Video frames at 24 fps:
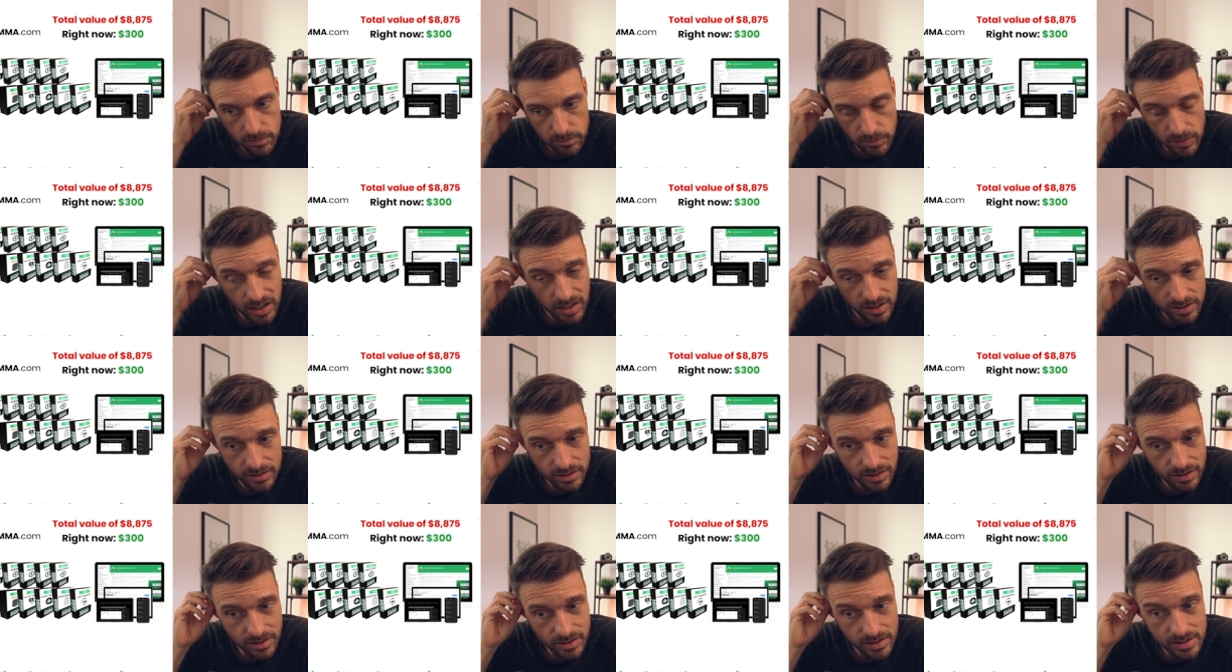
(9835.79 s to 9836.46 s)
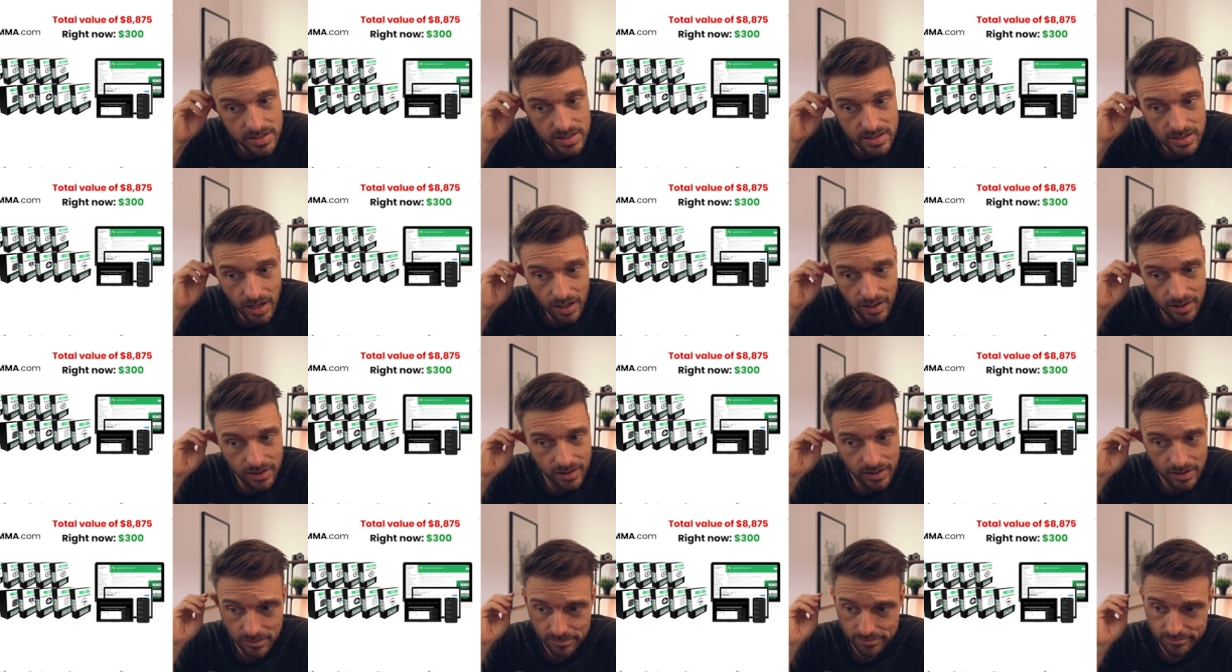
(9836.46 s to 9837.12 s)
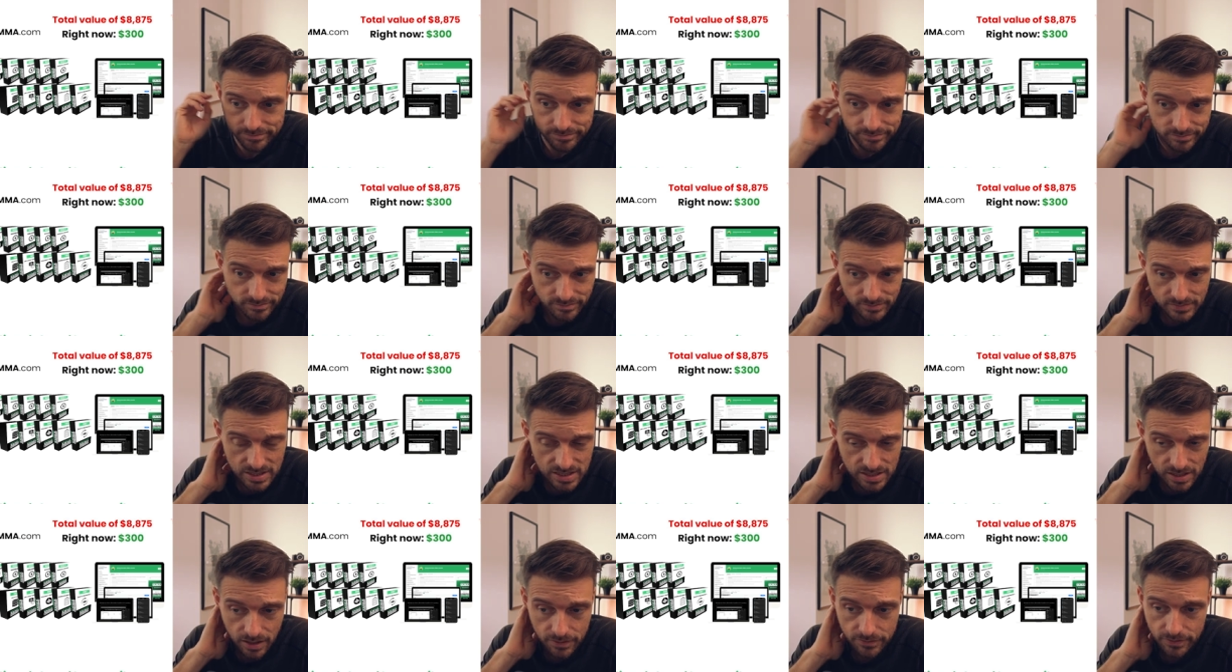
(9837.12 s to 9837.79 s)
but it's not um,
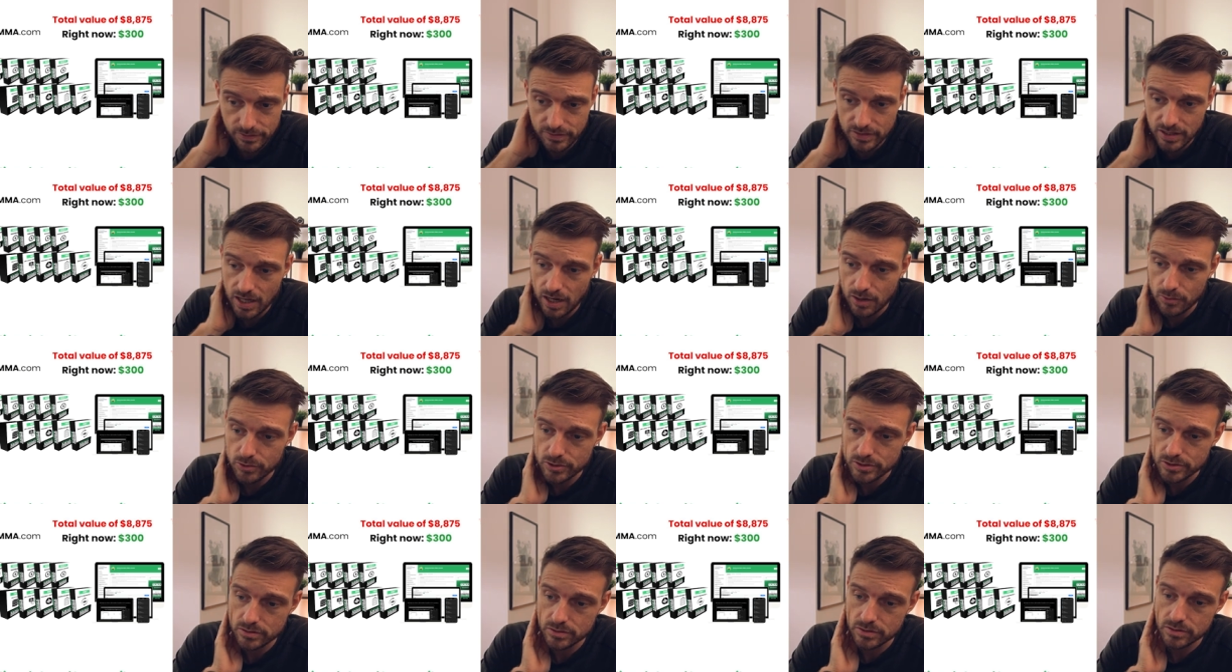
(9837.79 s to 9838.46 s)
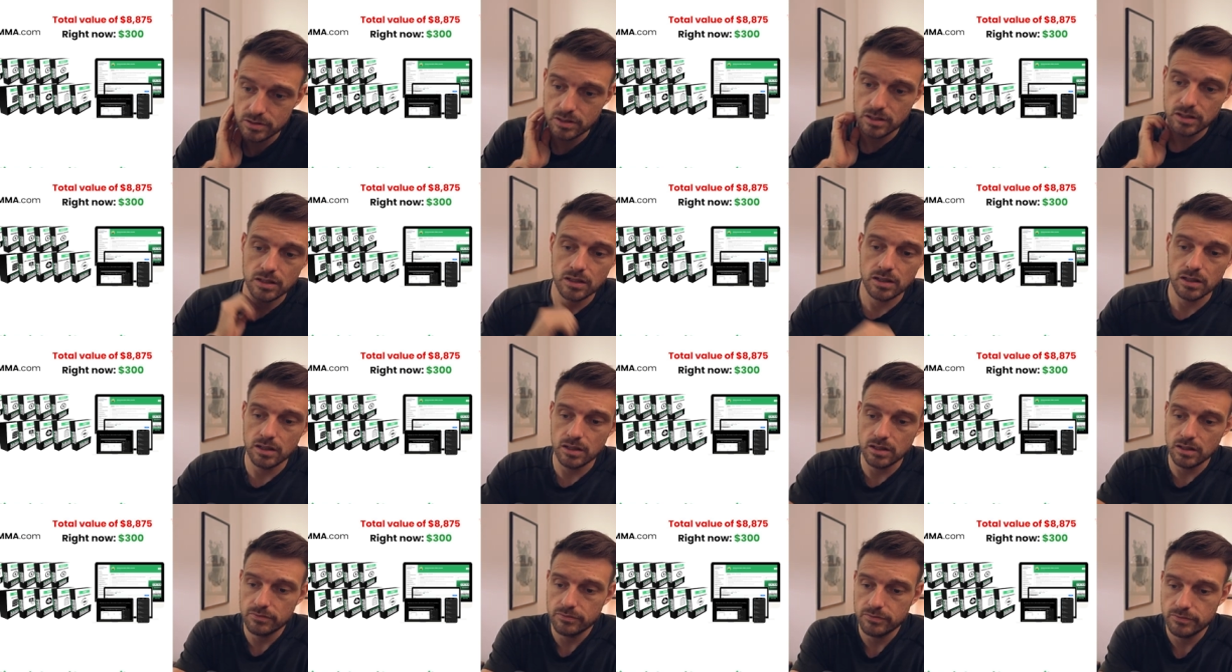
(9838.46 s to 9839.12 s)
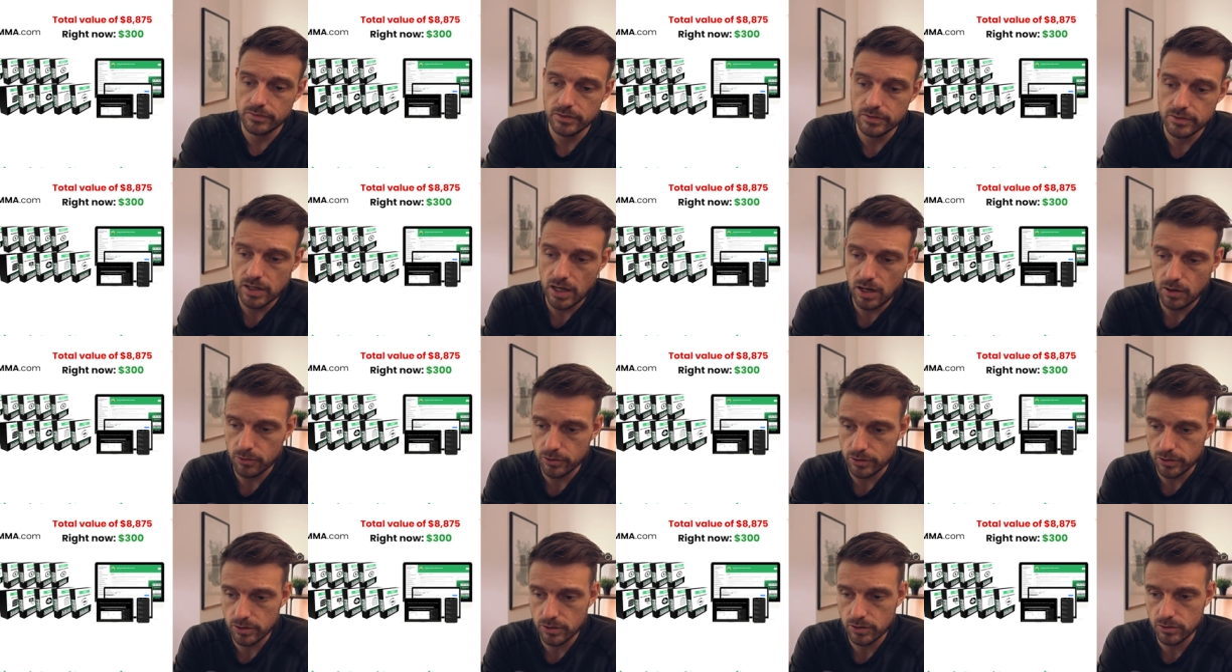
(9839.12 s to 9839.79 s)
it's not a 50 hours uh, 50
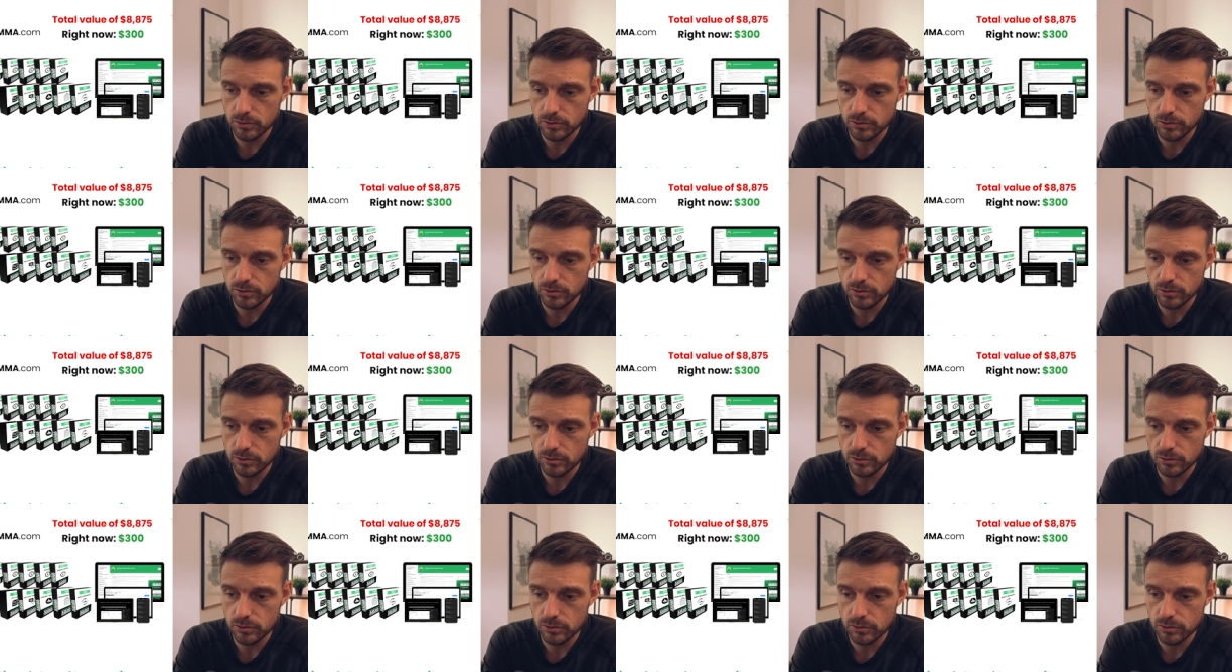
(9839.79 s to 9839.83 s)
hour